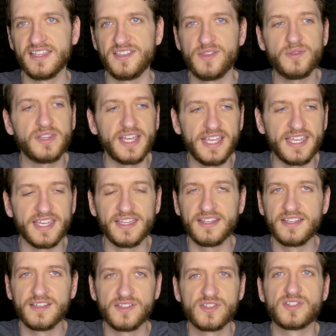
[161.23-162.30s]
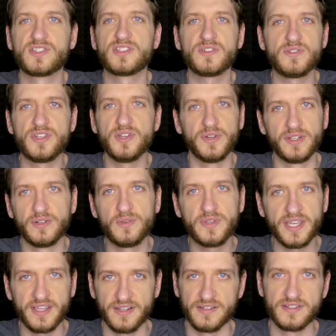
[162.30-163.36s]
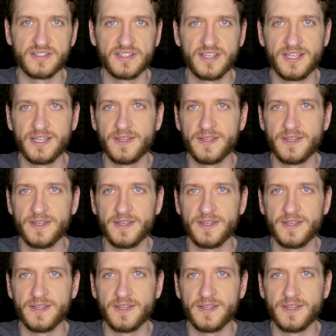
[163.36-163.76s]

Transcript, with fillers: you like it, so do it. Who cares?